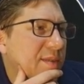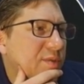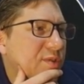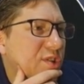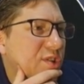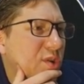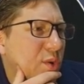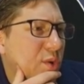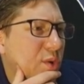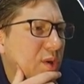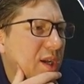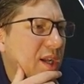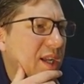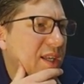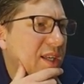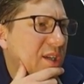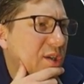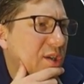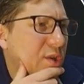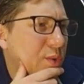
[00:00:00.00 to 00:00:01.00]
2
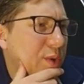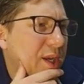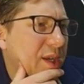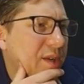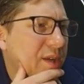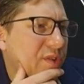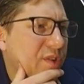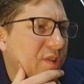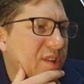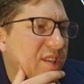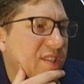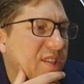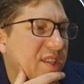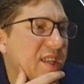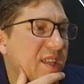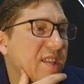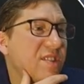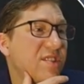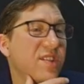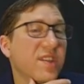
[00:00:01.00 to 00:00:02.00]
and a green for this
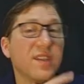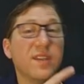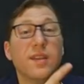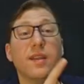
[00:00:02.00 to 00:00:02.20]
instant.